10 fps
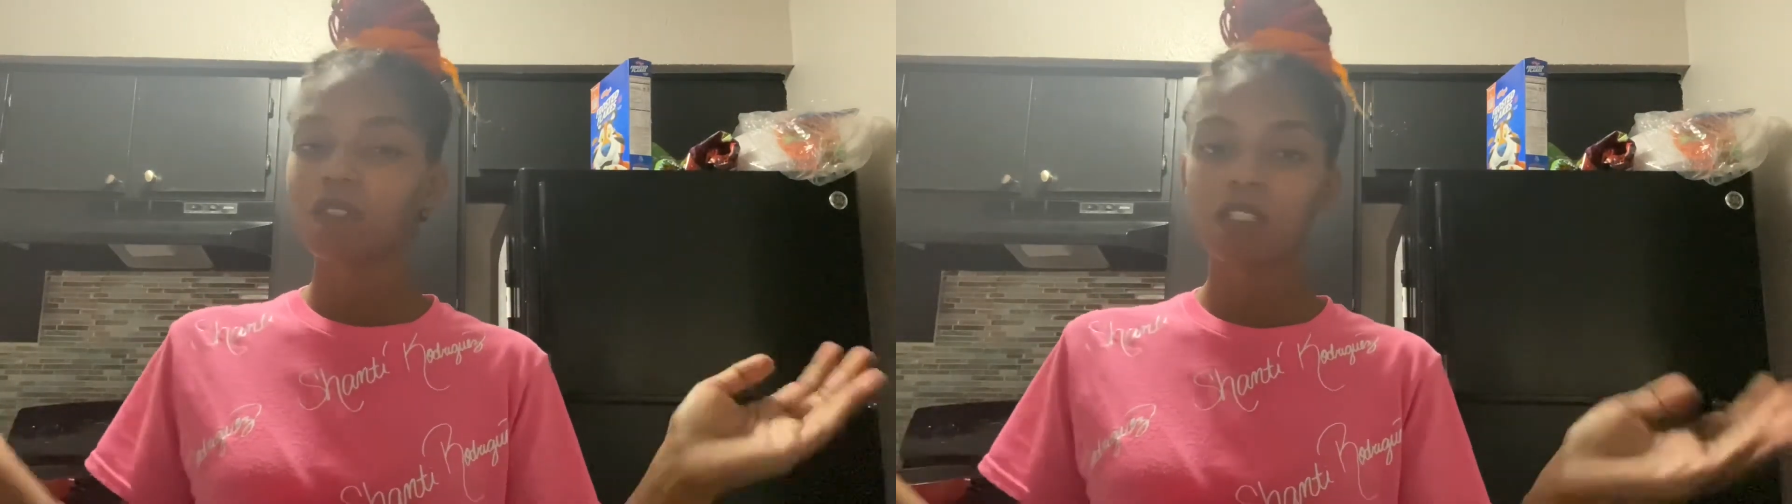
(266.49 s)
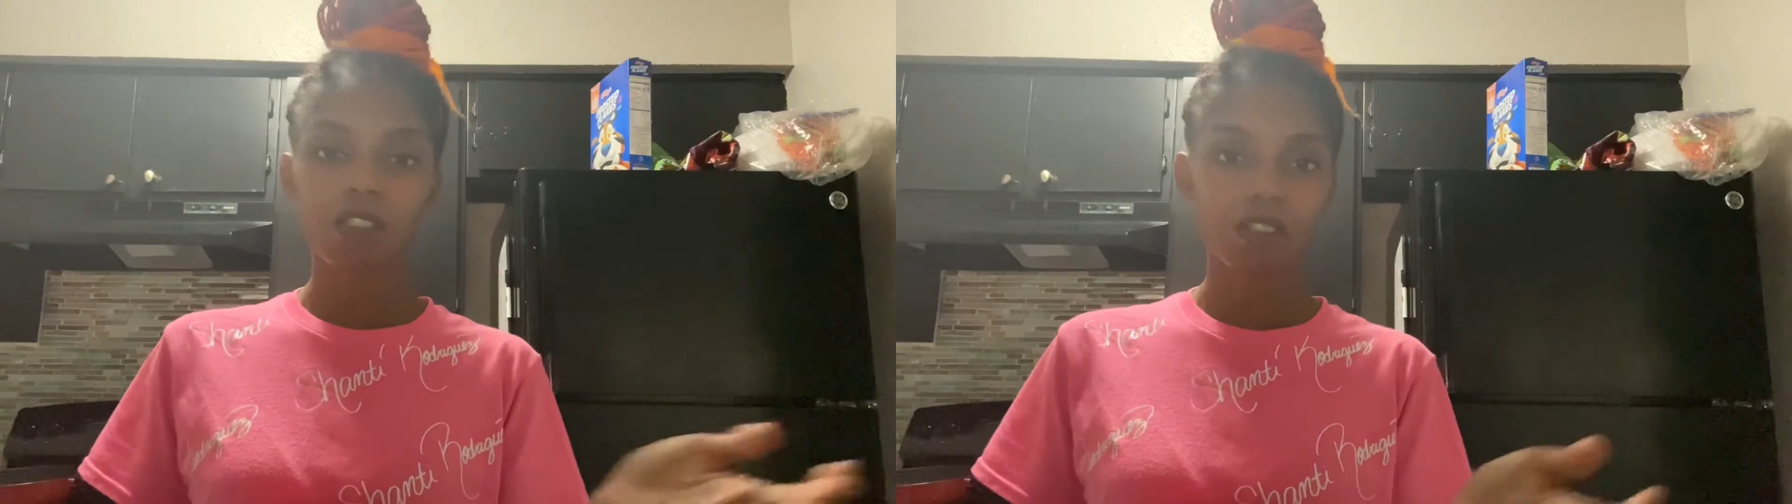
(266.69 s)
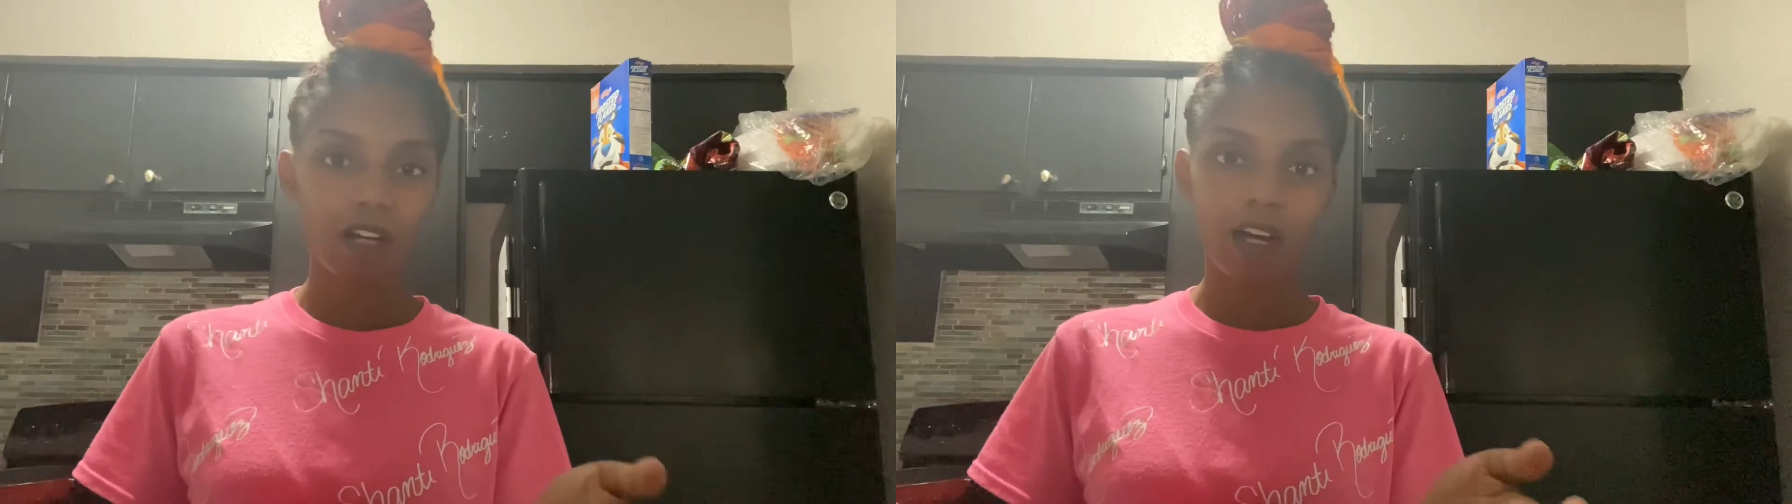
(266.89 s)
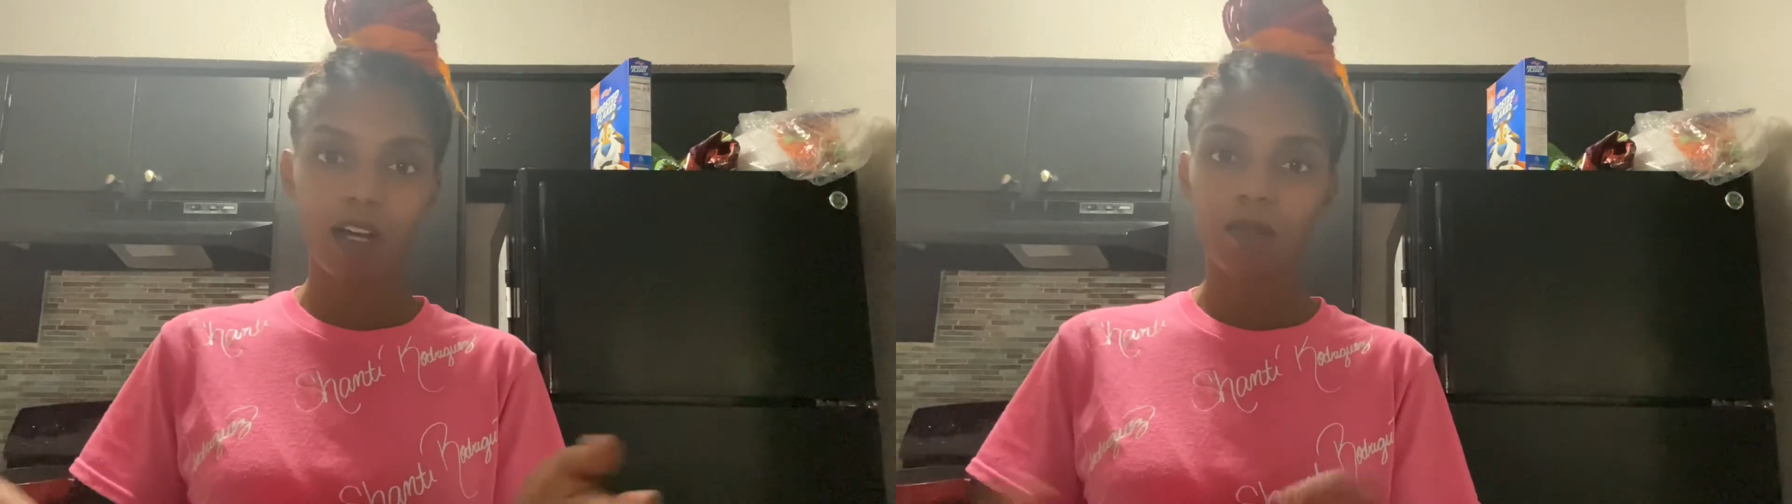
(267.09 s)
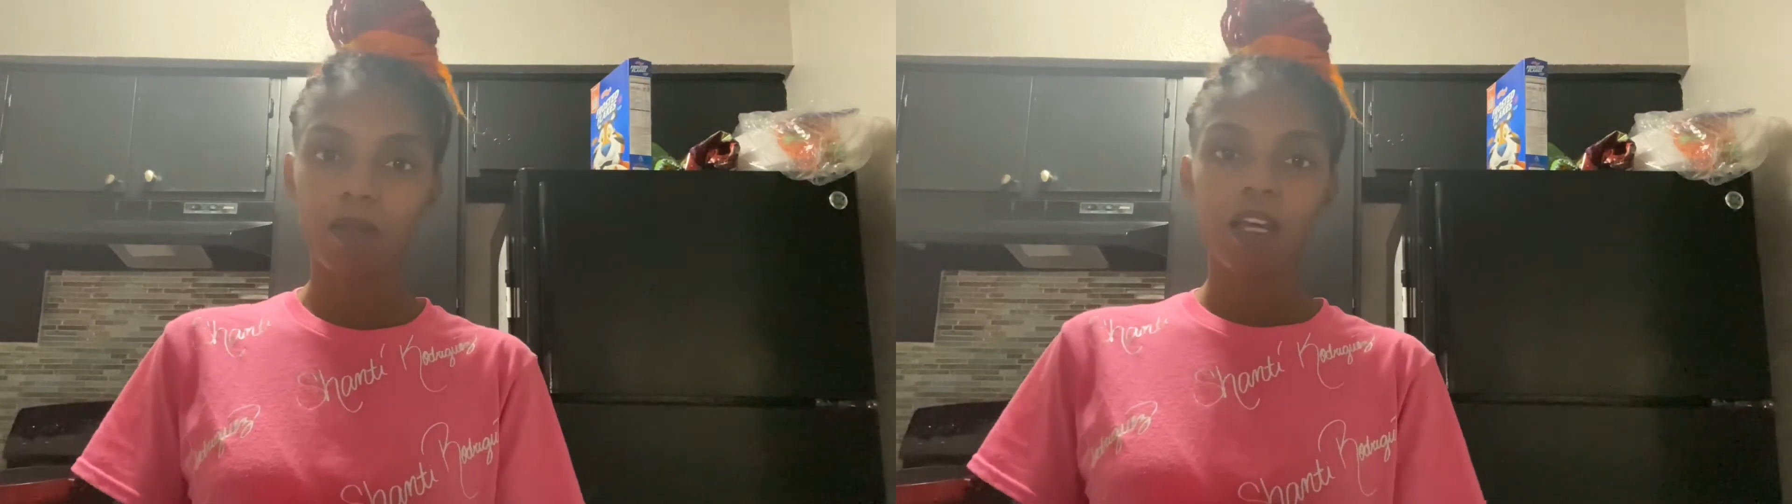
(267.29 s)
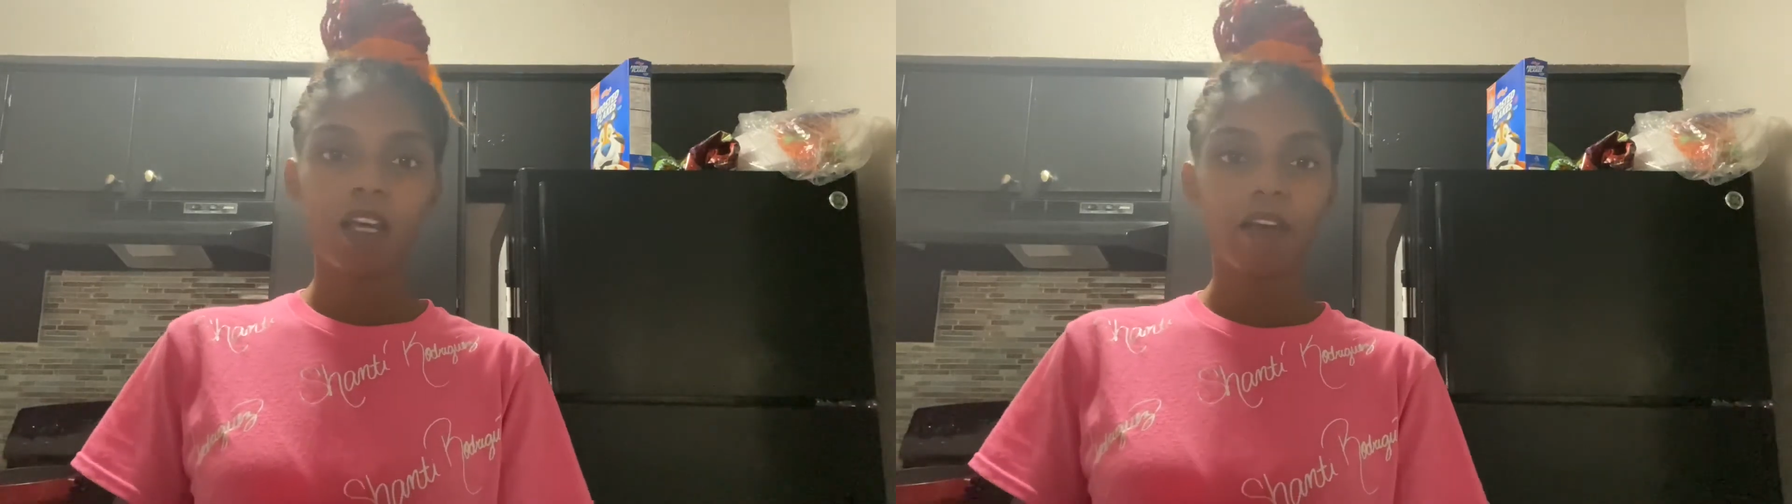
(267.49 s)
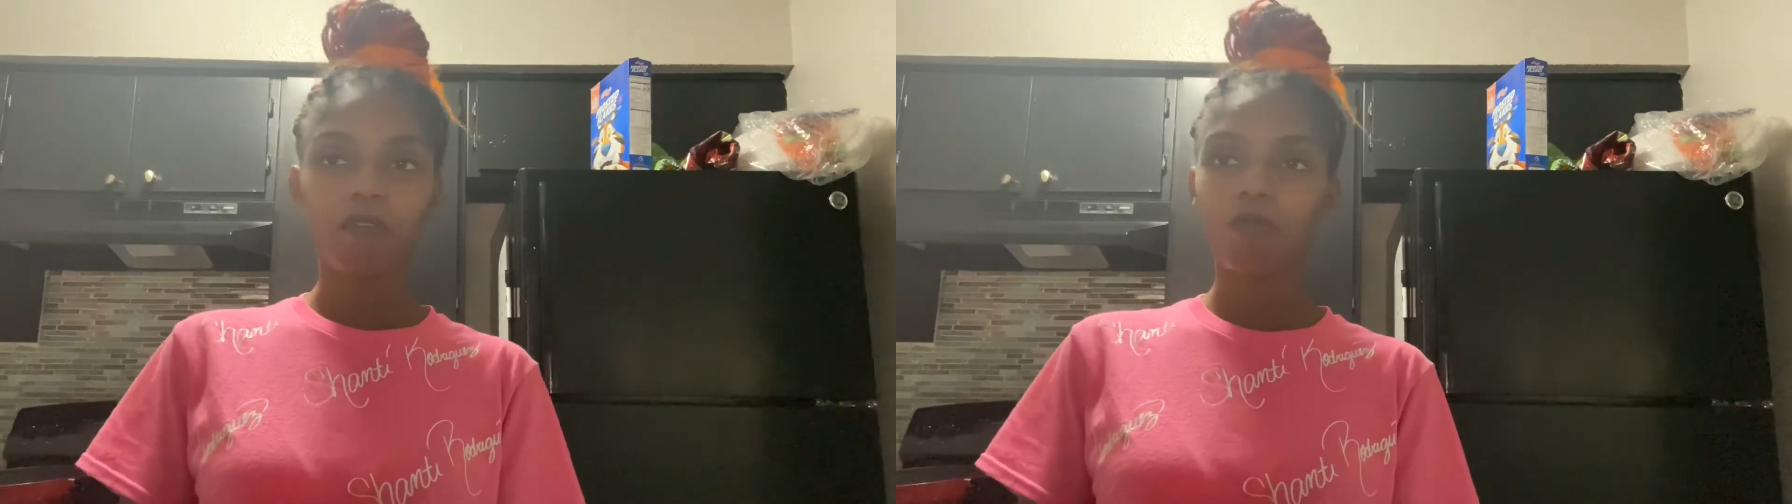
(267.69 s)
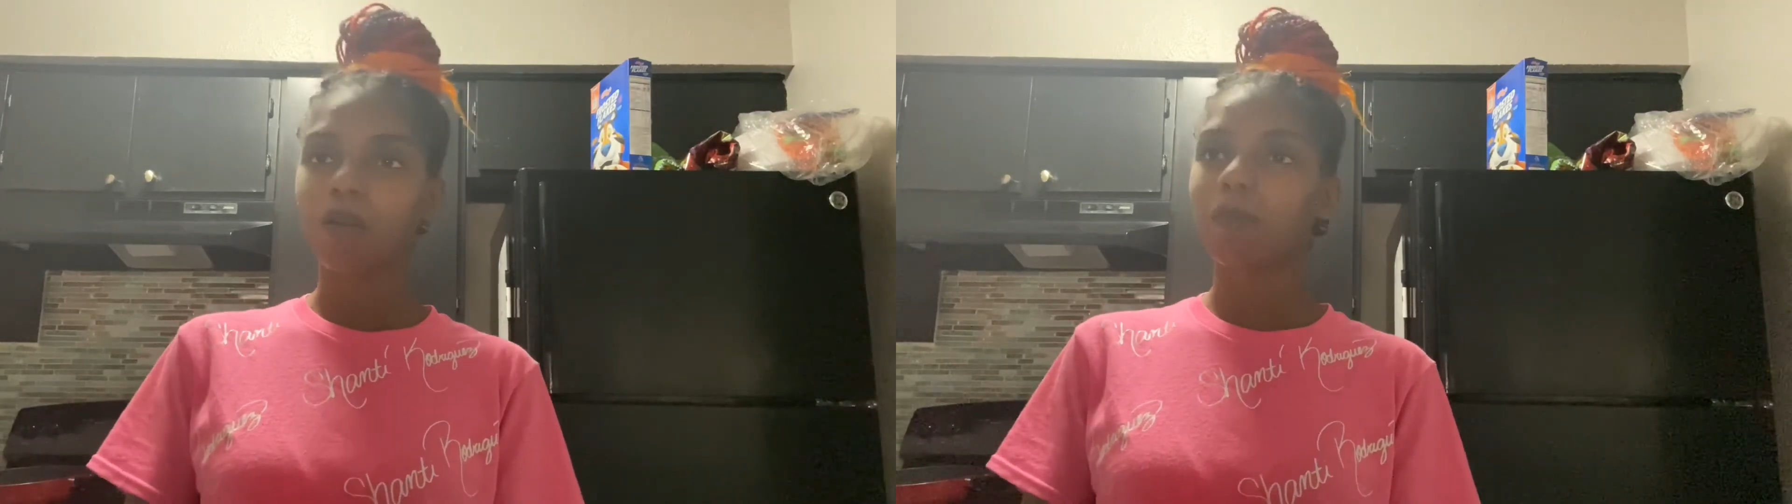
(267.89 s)
subscribe. If
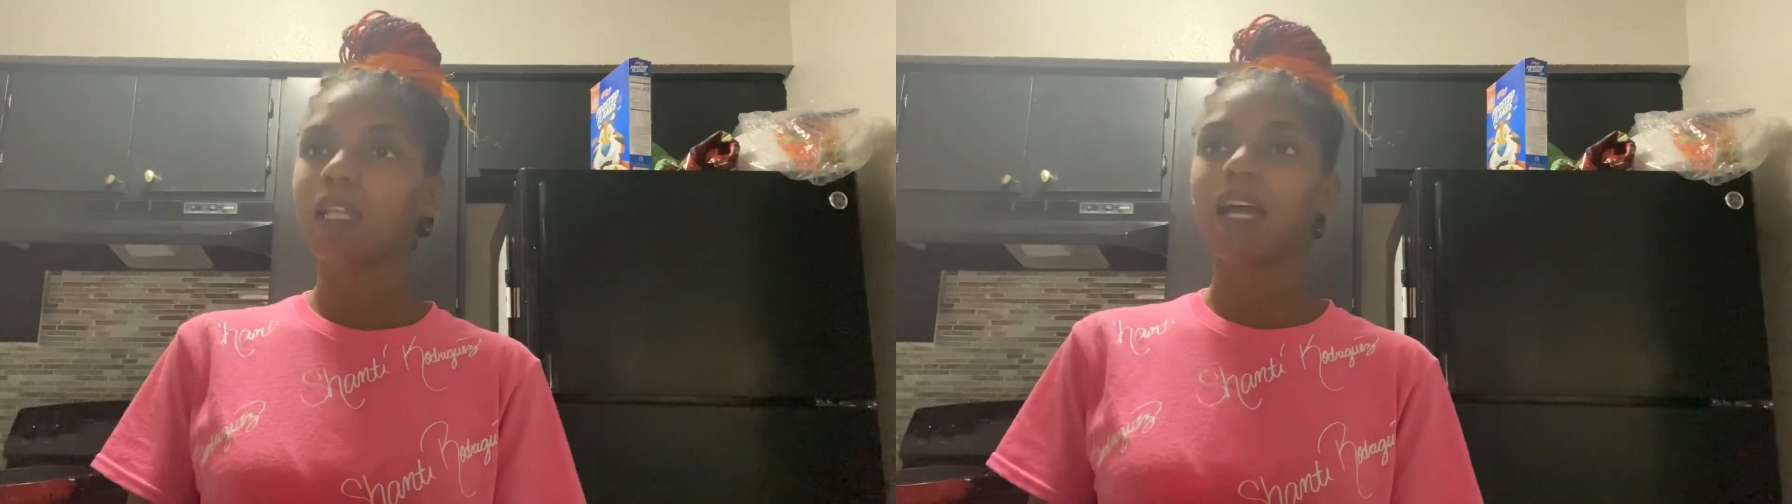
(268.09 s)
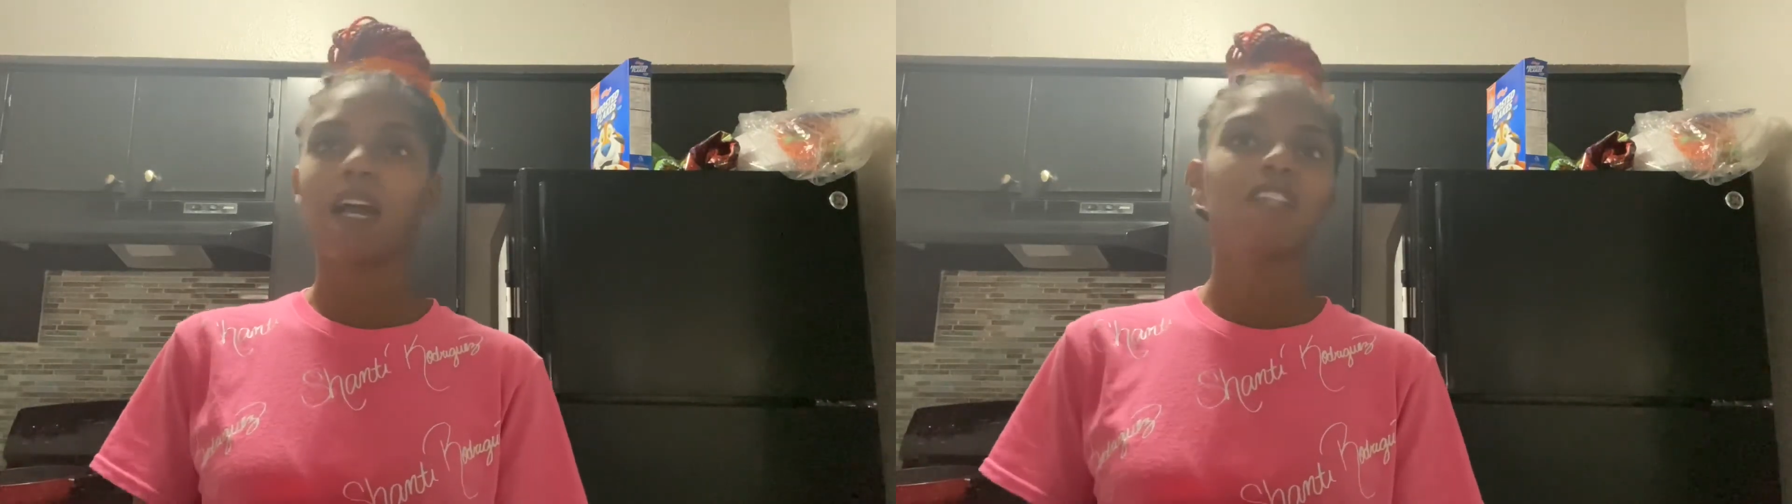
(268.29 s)
you want to be like, I